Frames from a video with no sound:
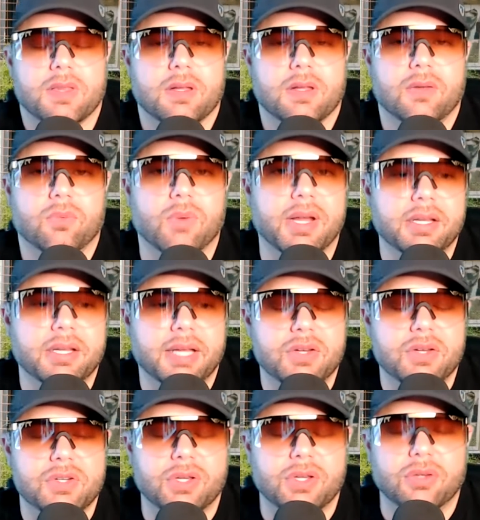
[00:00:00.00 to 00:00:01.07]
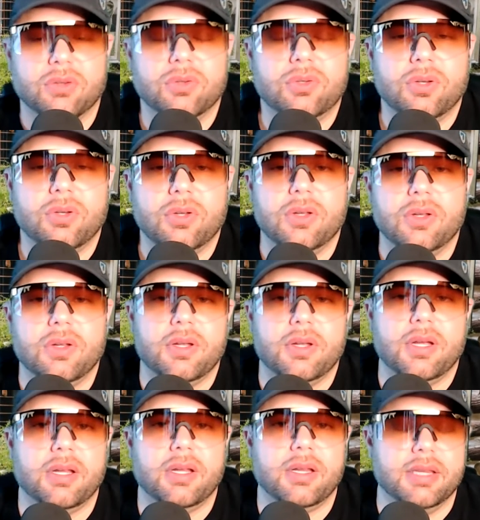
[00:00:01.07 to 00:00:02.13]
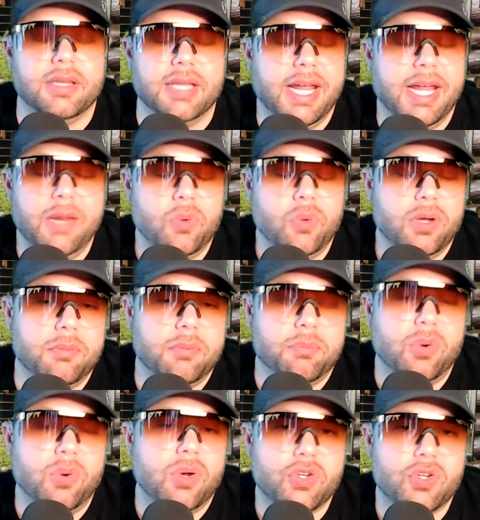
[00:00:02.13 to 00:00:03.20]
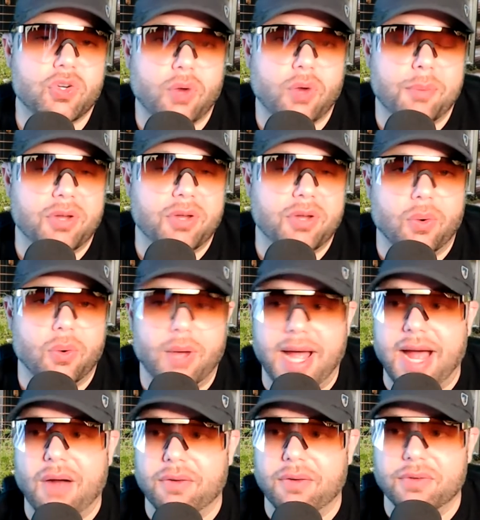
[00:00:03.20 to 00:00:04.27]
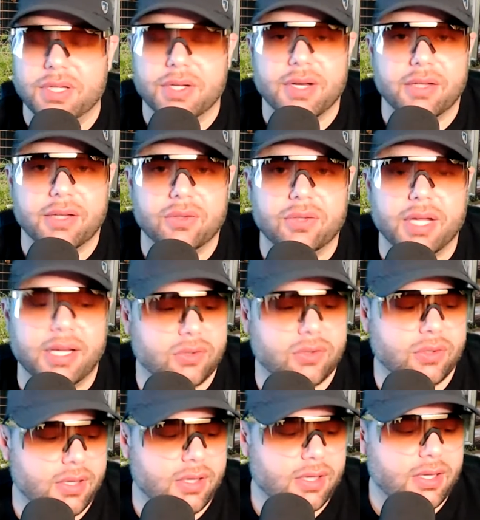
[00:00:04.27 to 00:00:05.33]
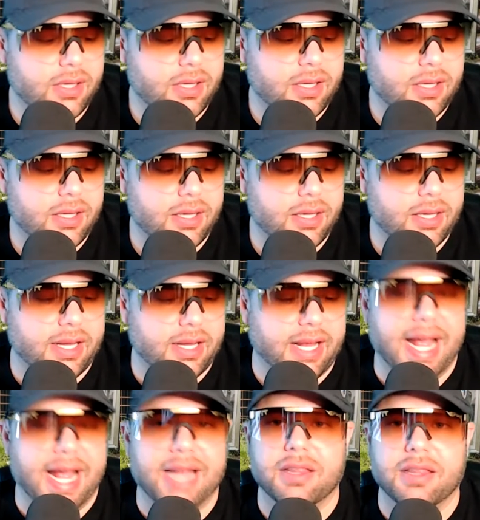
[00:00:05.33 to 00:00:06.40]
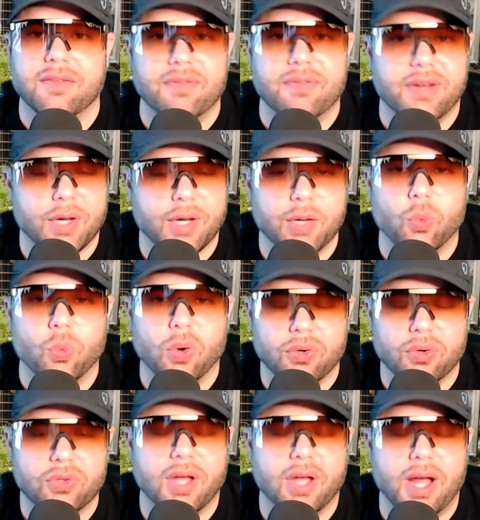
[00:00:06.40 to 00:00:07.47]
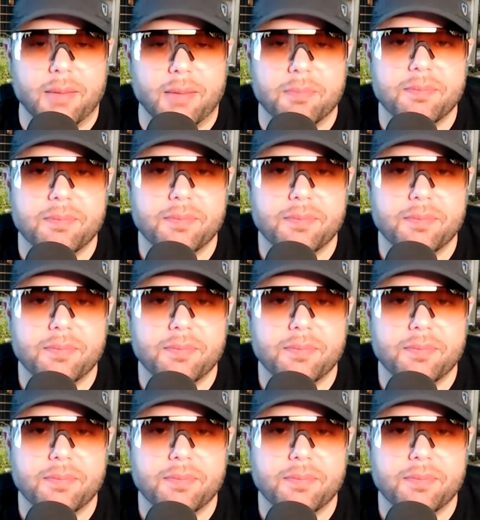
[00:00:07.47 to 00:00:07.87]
regulations, they would push crypto out of the United States at the very worst time.